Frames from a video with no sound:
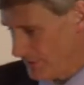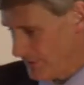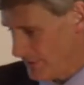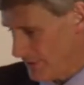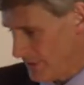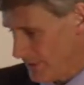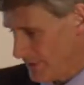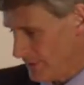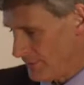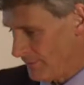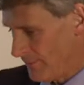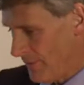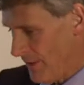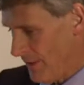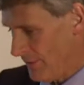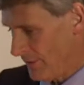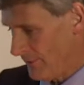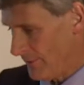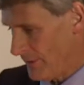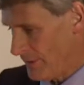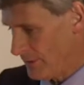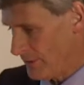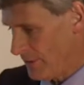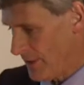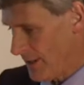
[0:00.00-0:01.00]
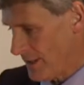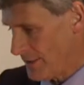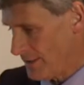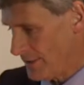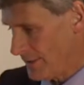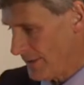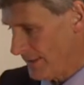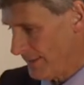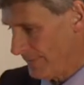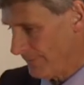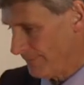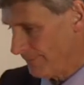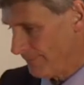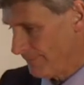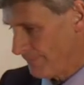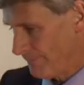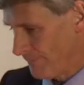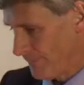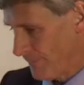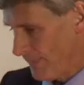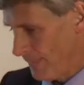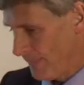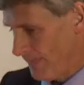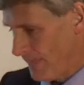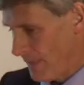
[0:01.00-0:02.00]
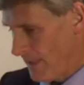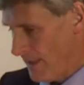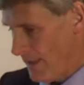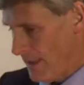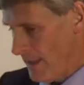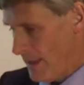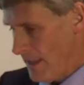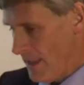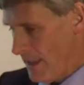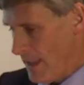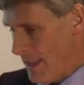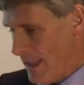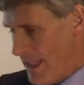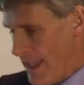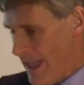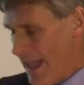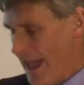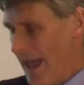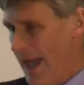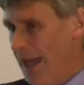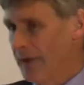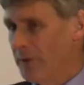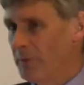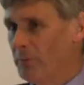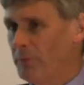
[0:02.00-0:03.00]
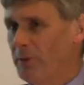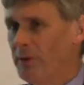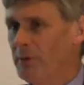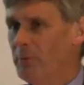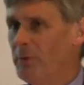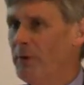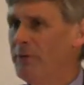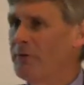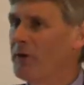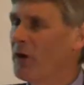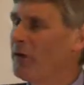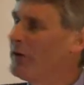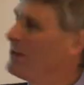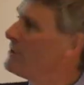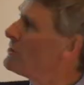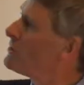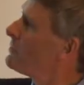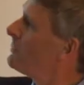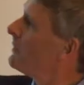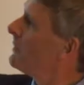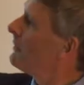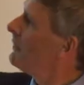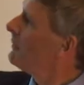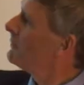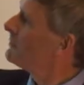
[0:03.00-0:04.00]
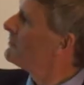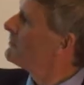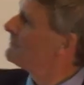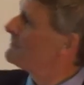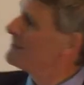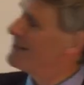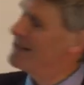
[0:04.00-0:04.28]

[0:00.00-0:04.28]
which is rather interesting. And we've gone into a lot of